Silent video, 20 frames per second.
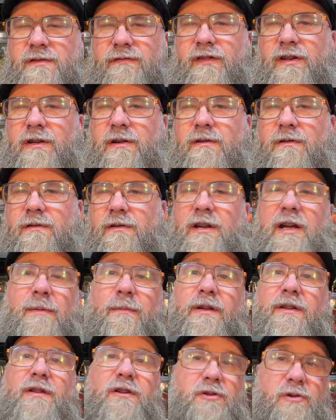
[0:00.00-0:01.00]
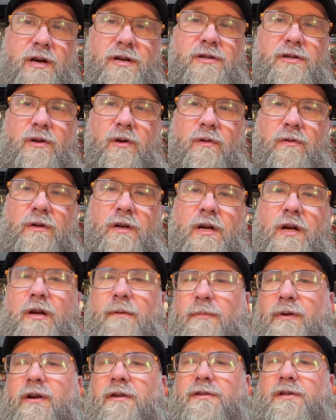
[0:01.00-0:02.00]
figure, namely the trench coat,
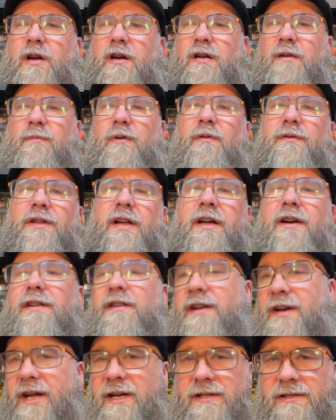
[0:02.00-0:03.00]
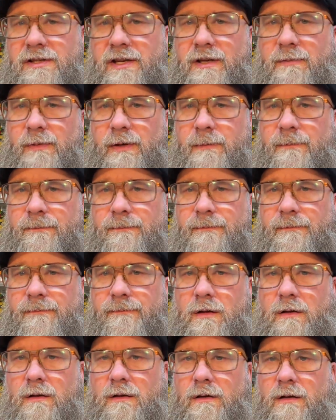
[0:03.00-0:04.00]
but I'll talk about that in the next segment.
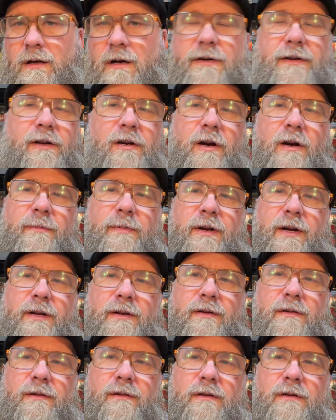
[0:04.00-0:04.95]
Han and Carbonite.